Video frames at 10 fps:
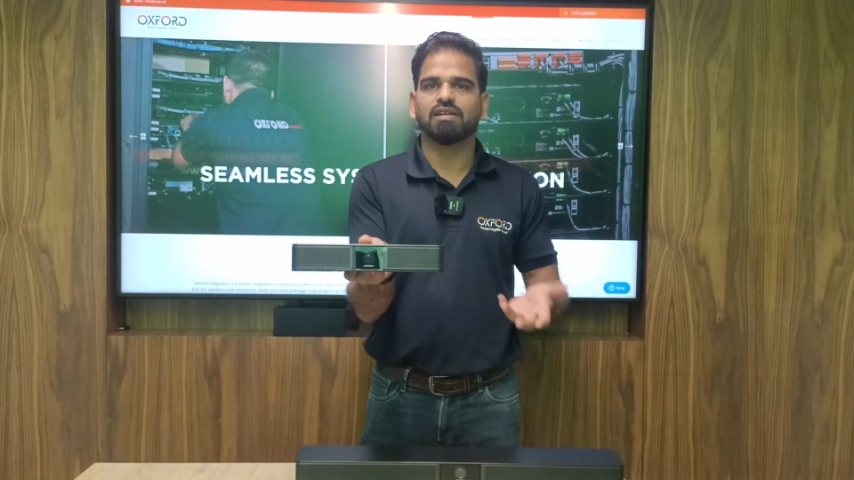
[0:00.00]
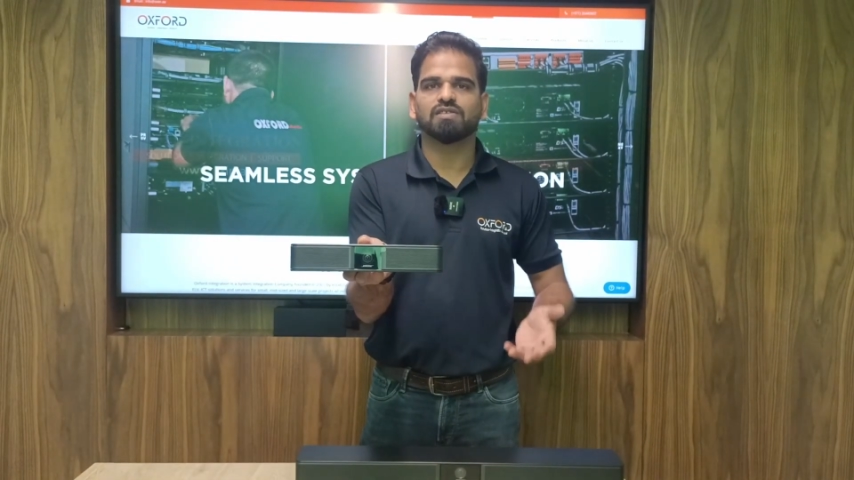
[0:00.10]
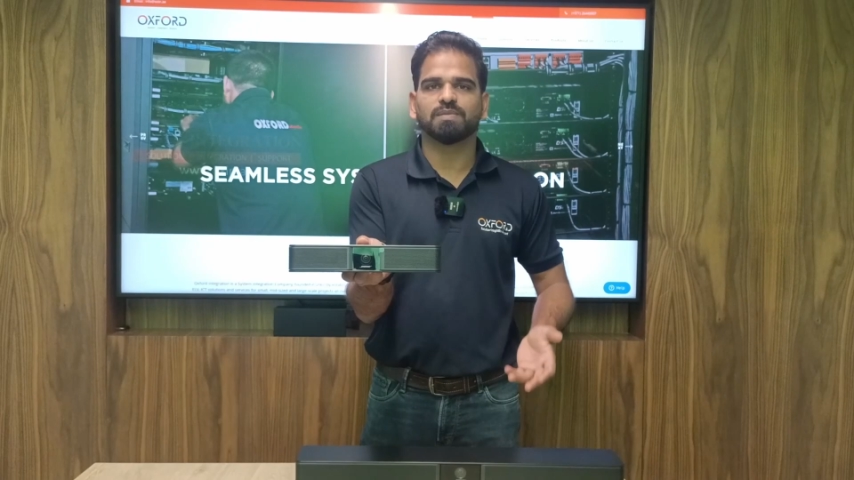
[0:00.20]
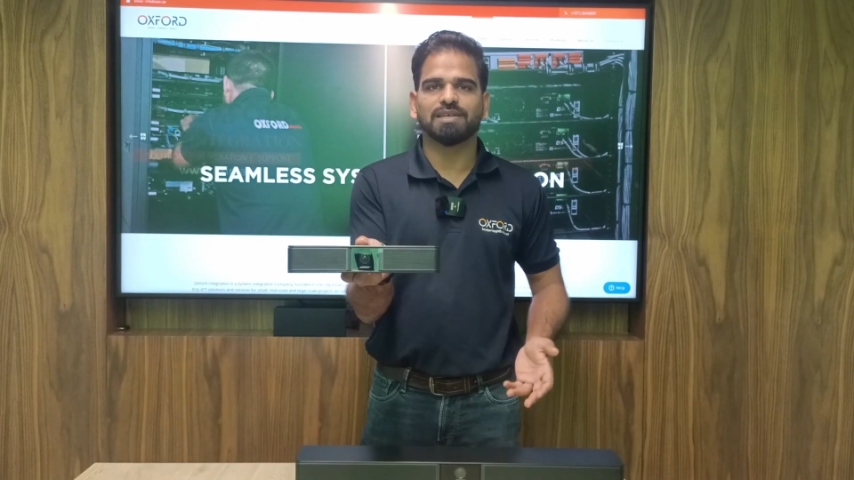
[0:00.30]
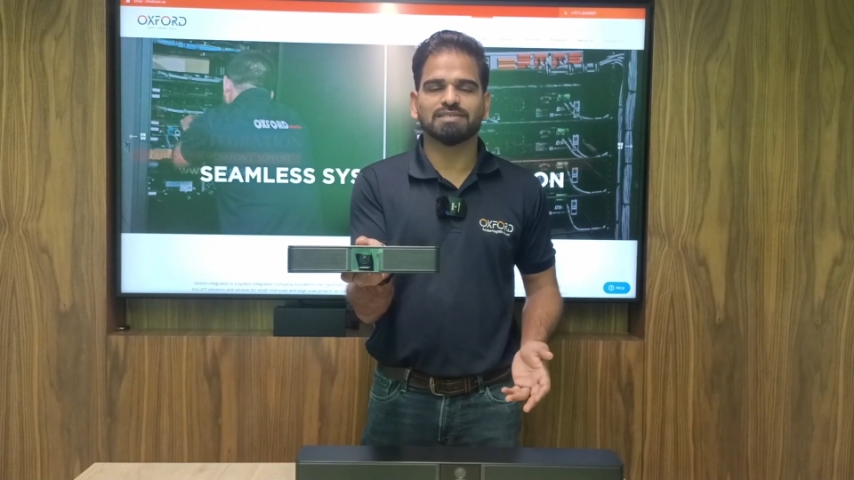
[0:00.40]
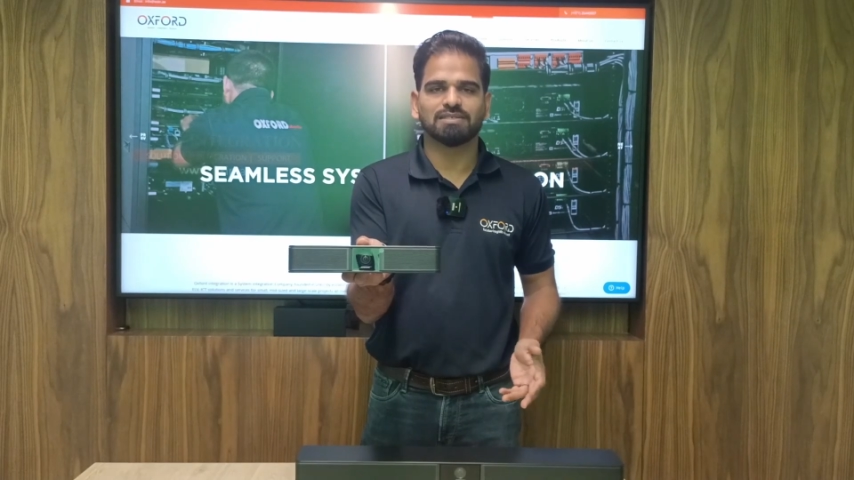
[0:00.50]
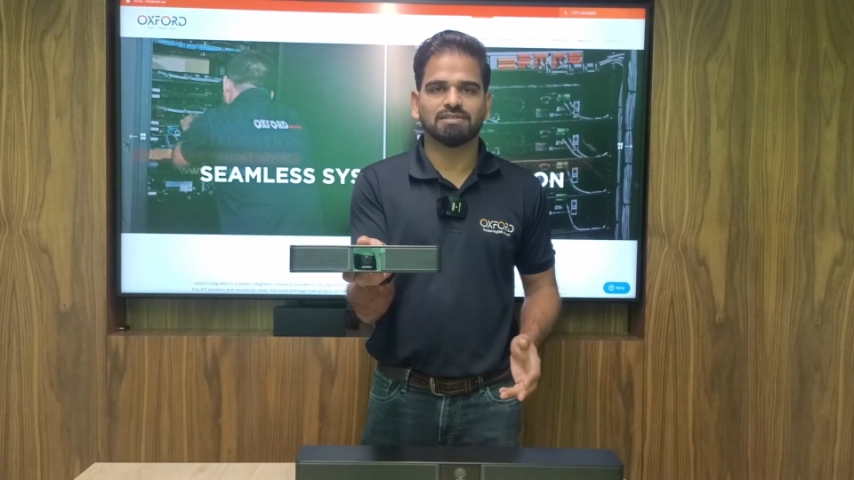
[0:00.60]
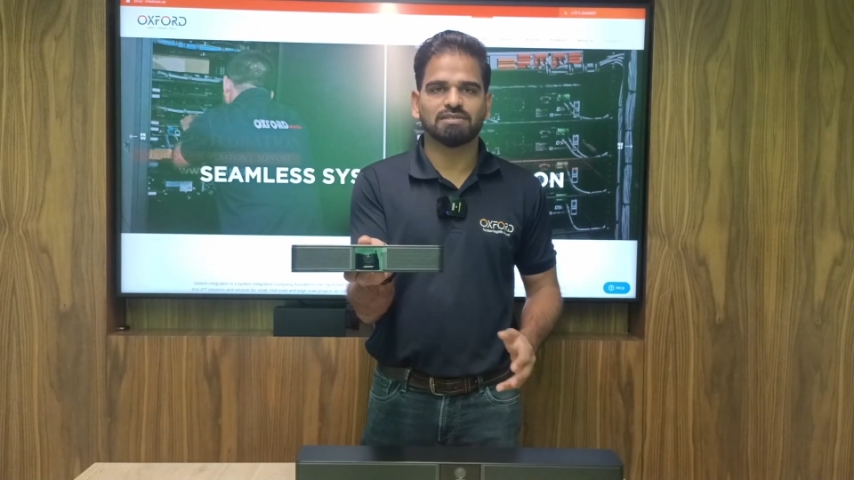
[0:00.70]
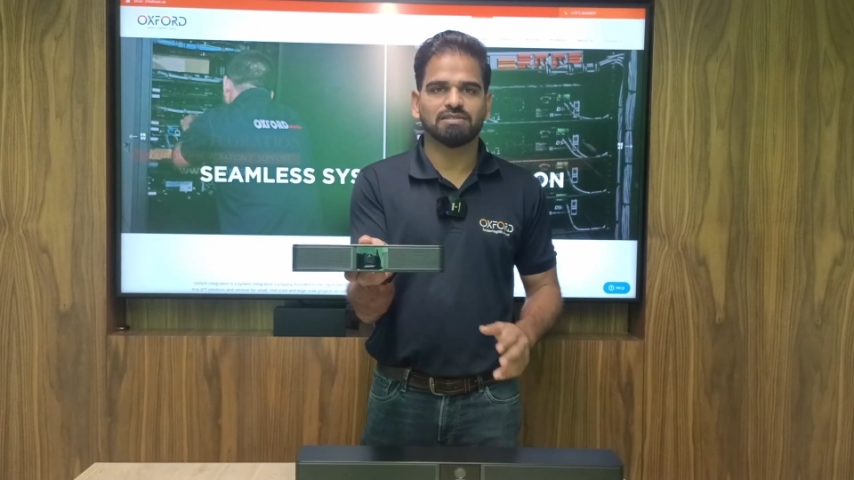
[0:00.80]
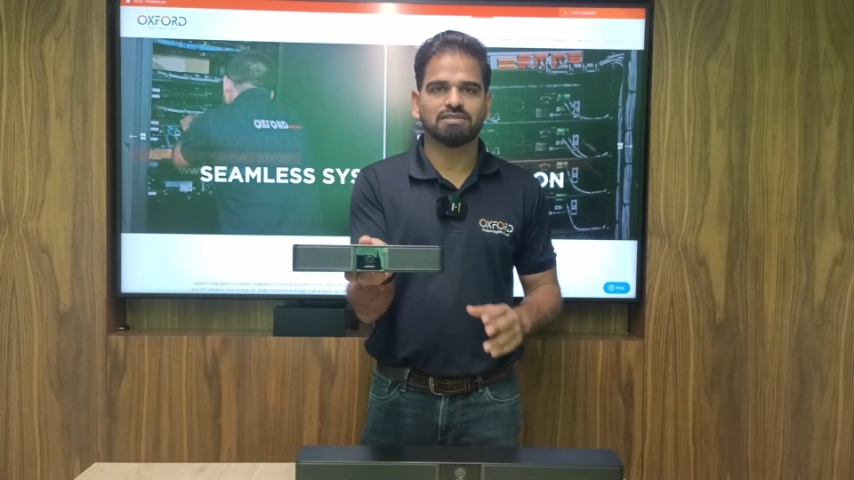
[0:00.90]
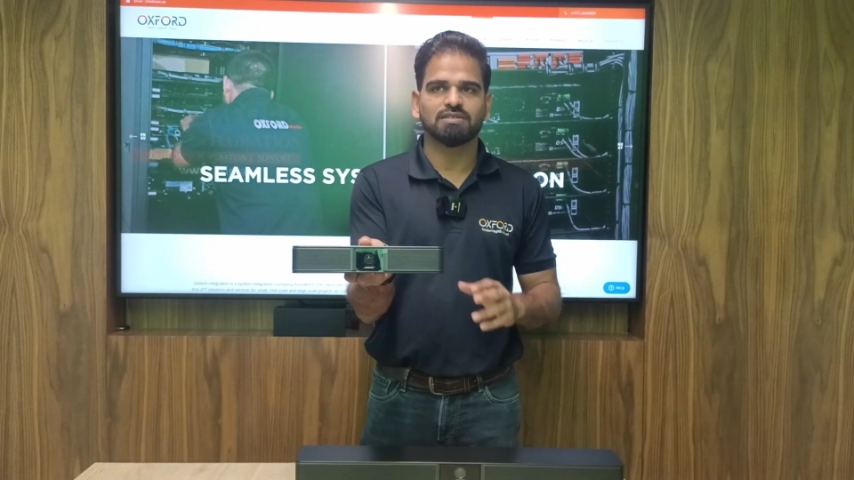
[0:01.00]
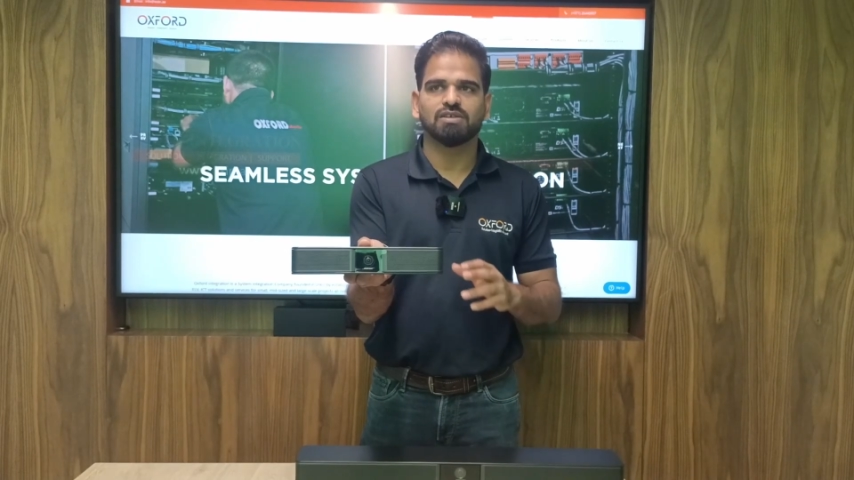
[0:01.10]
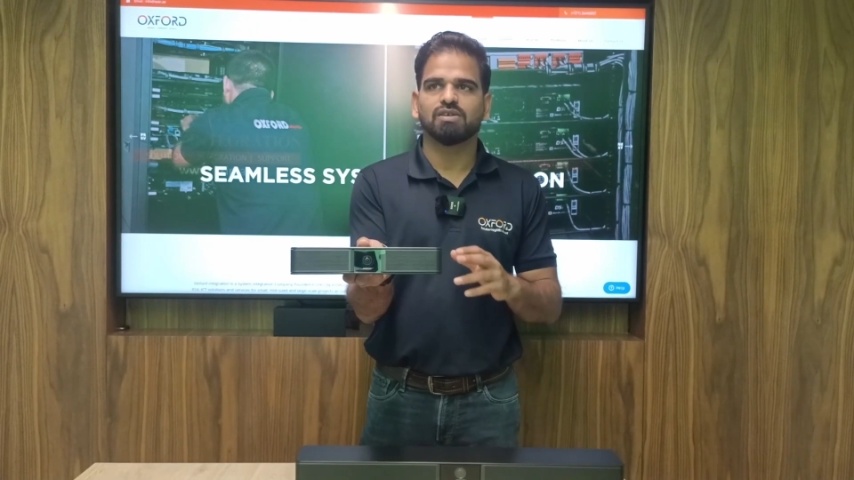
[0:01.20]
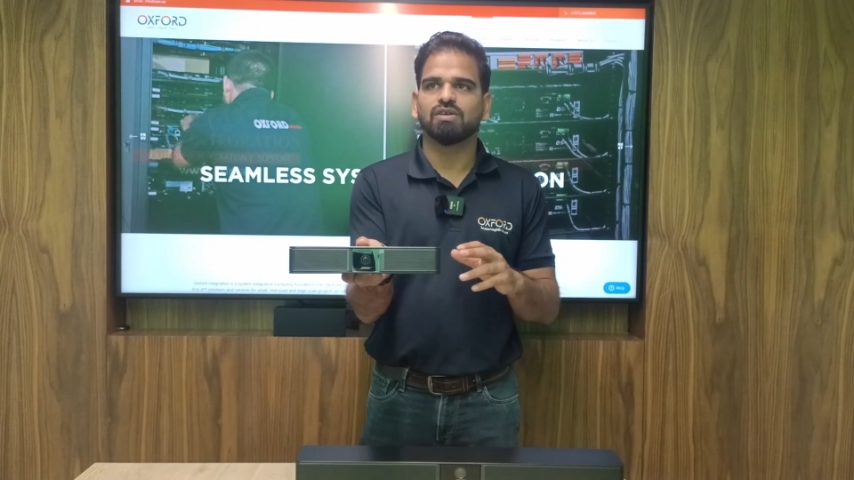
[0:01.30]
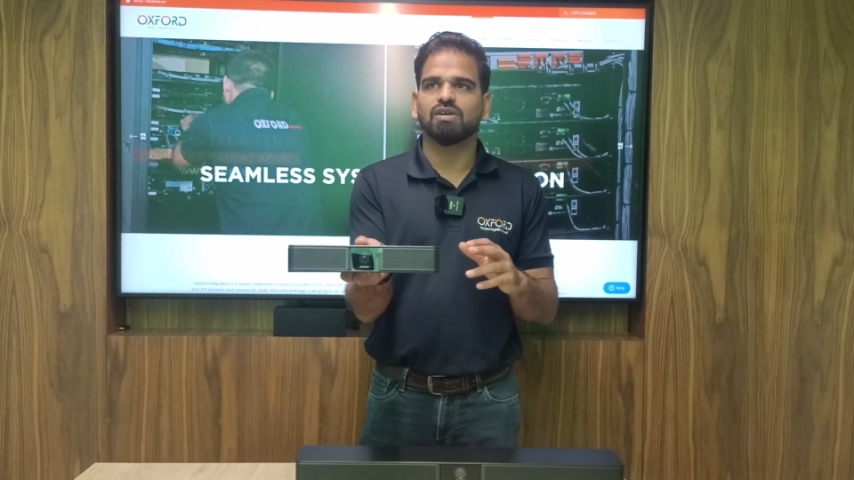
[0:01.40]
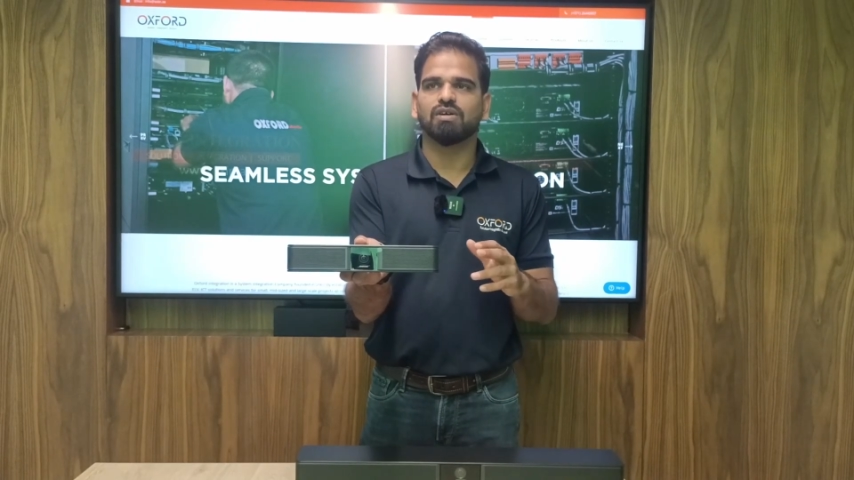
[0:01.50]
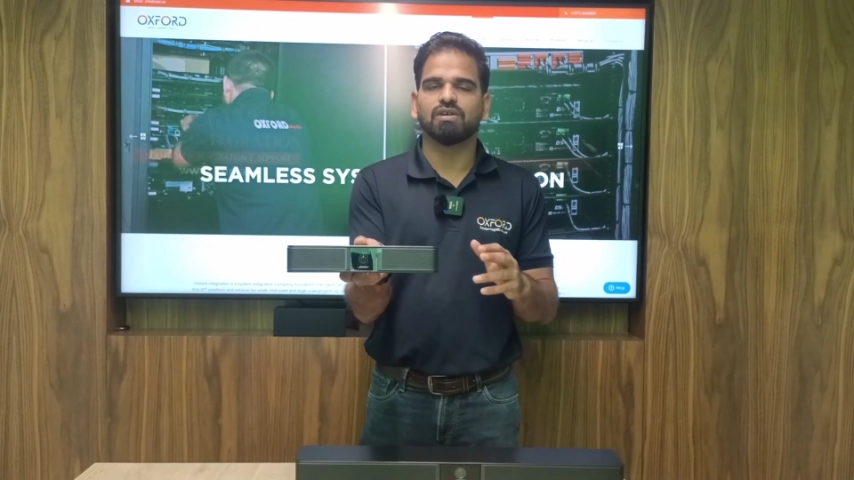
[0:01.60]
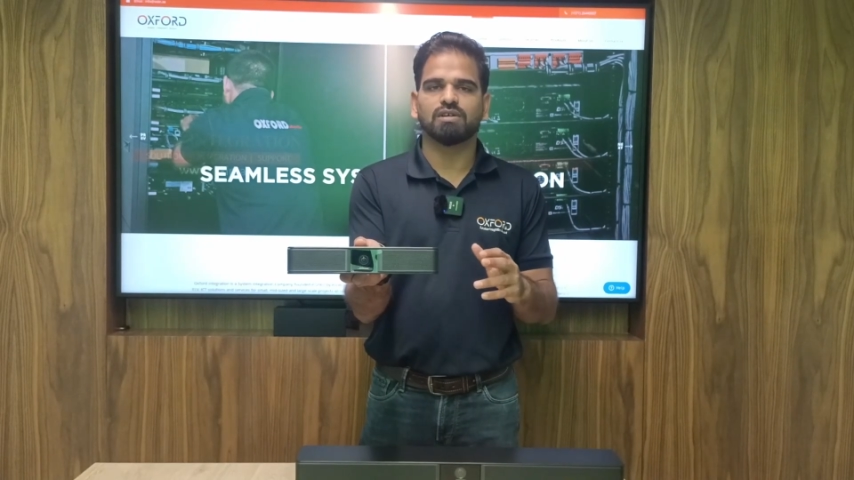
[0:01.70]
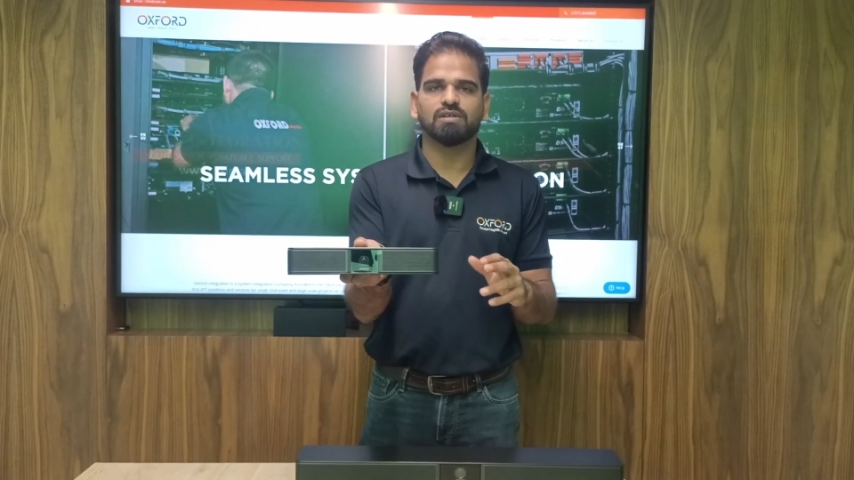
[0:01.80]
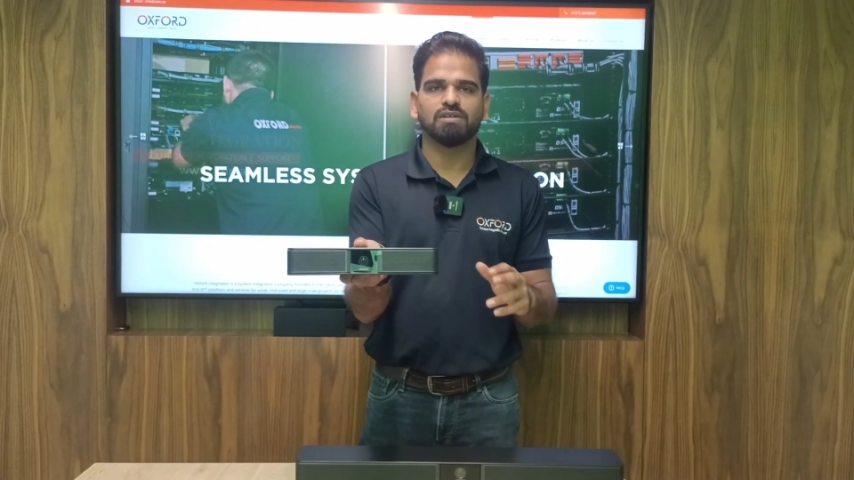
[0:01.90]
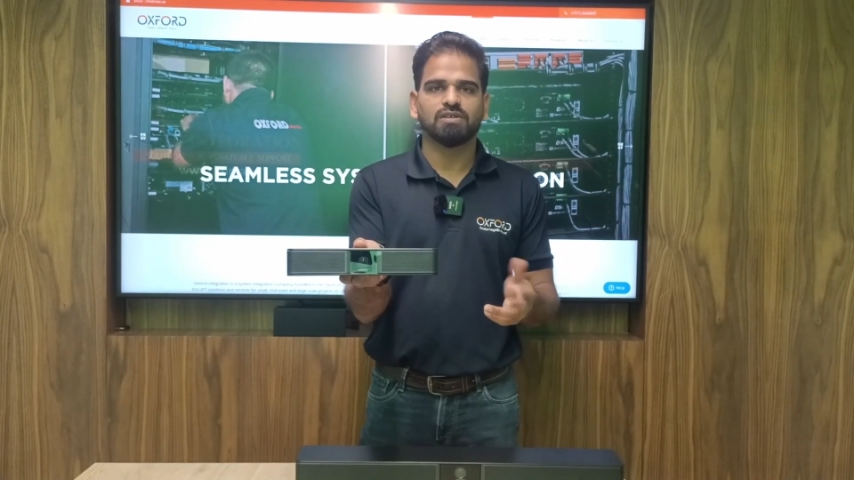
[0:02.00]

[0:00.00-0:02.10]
spaces or